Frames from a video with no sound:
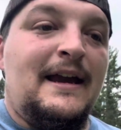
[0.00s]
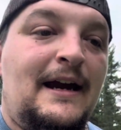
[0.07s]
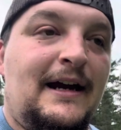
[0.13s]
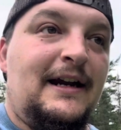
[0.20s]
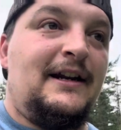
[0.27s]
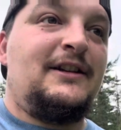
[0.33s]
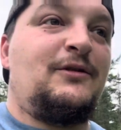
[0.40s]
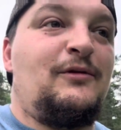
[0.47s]

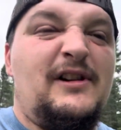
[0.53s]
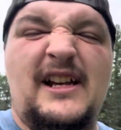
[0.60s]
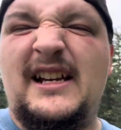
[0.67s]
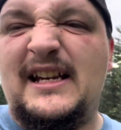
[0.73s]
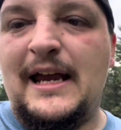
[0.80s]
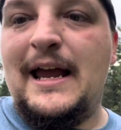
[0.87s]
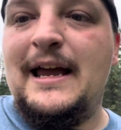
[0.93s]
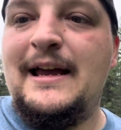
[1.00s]
it is what it
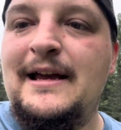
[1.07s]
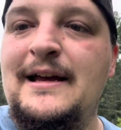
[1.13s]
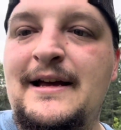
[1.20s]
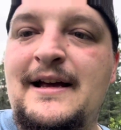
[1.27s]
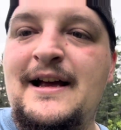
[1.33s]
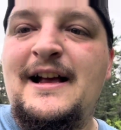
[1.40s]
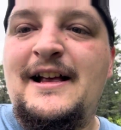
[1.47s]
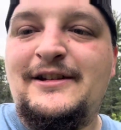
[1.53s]
is.
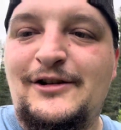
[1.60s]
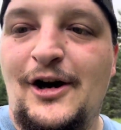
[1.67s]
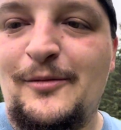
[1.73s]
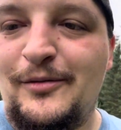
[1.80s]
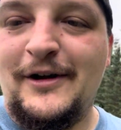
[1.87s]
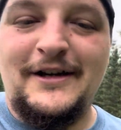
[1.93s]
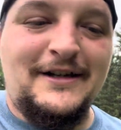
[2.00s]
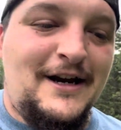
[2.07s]
It's our
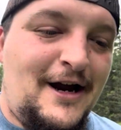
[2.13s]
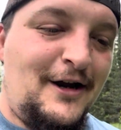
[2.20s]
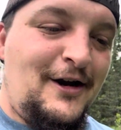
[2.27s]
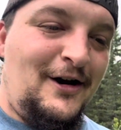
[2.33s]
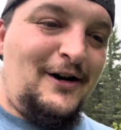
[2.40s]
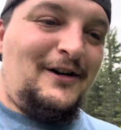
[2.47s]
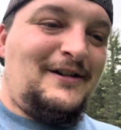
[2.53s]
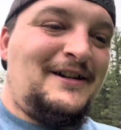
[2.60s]
place, not
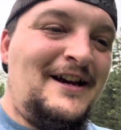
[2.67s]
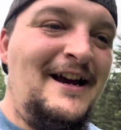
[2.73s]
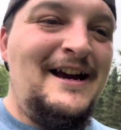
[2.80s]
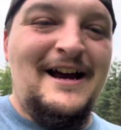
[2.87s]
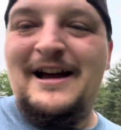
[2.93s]
yours.